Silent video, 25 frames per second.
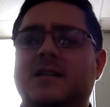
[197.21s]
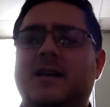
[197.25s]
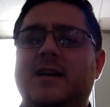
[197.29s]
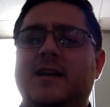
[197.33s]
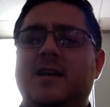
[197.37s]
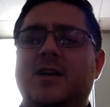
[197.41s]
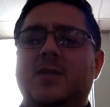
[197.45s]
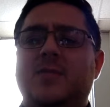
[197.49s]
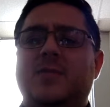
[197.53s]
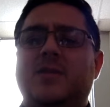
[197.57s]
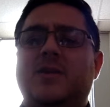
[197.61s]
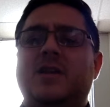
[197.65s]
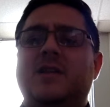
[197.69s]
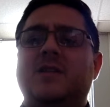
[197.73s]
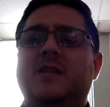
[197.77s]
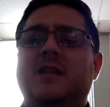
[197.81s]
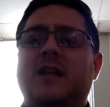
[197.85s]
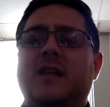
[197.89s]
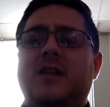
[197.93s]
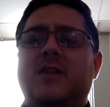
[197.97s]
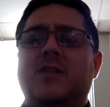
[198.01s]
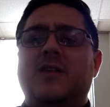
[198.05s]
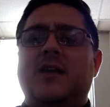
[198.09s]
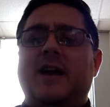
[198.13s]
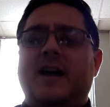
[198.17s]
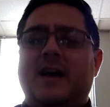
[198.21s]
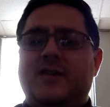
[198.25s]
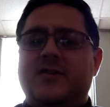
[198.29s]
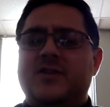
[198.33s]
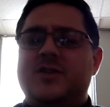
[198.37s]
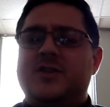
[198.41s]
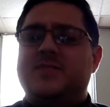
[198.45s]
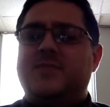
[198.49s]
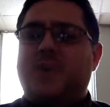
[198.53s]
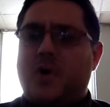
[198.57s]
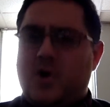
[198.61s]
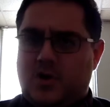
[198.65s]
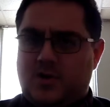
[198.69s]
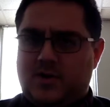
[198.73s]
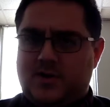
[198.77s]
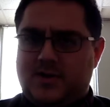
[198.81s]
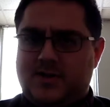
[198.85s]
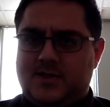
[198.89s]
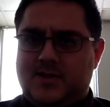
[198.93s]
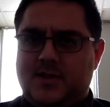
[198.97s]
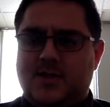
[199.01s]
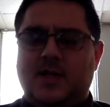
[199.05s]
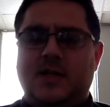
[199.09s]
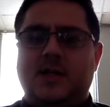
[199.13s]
letter, but a letter that has parts.